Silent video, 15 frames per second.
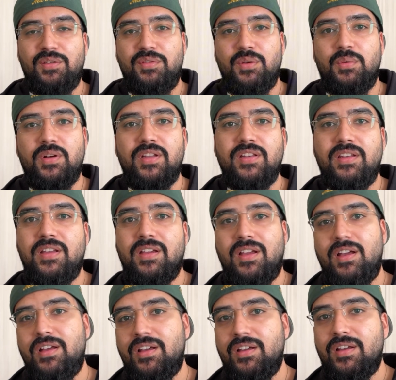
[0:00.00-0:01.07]
Hey everyone,
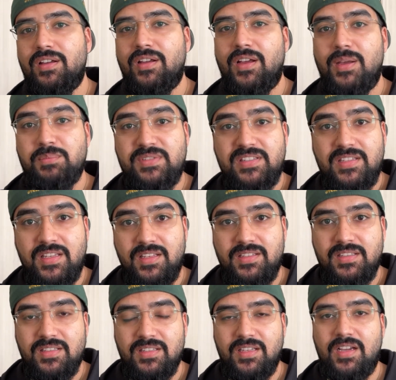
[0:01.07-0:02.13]
uh, I'm
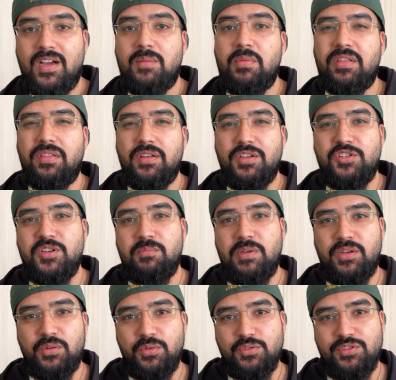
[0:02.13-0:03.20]
Sid. I'm a third year
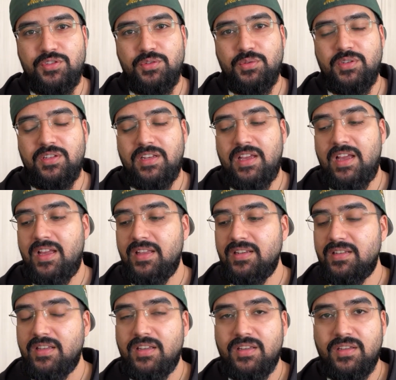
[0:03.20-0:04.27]
medical student
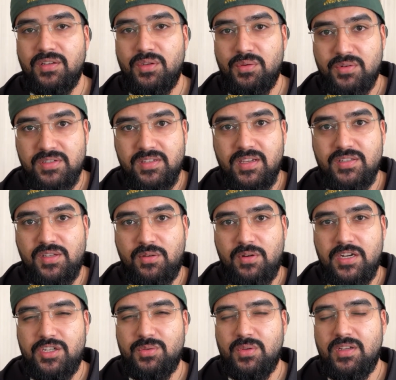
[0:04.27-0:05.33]
and a neuroscience
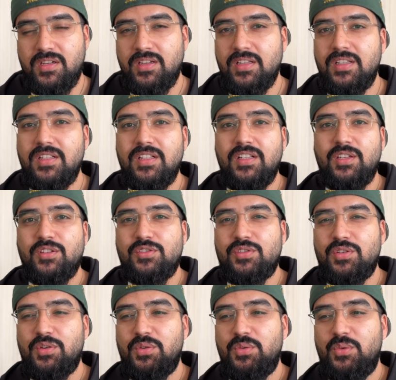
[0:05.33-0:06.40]
graduate.
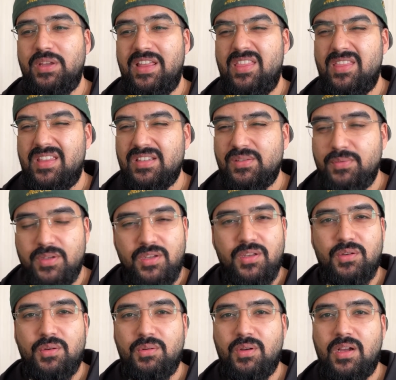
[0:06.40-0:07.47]
So in this
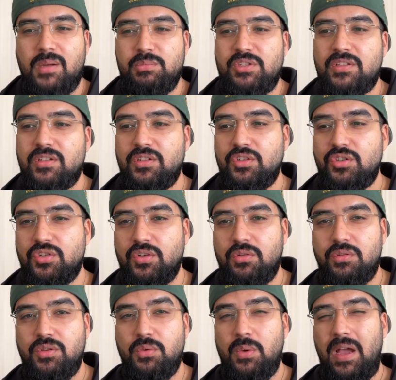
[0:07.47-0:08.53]
video, I'm just going to
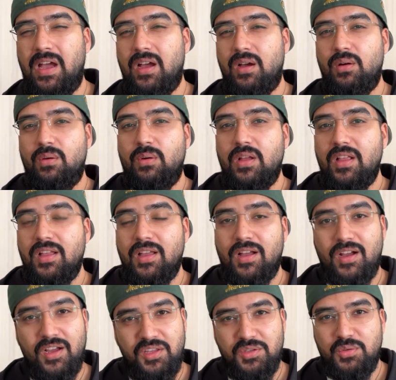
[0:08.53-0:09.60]
show you how
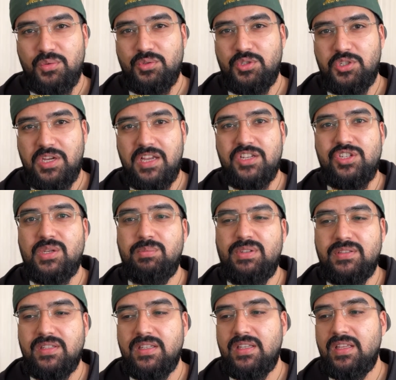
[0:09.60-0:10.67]
I use
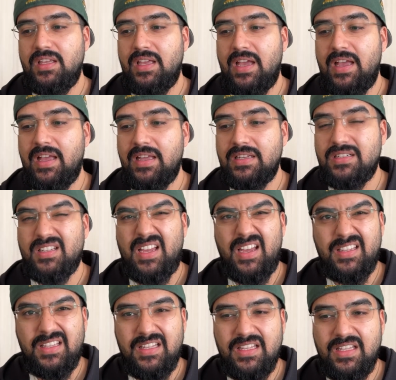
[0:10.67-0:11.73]
ChatGPT and
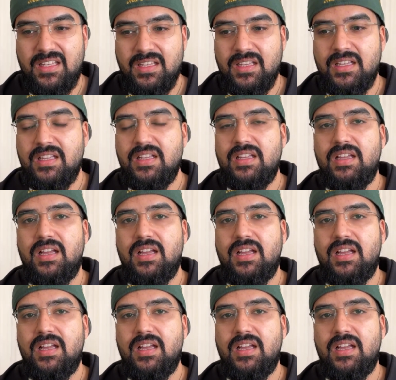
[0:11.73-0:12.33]
Anki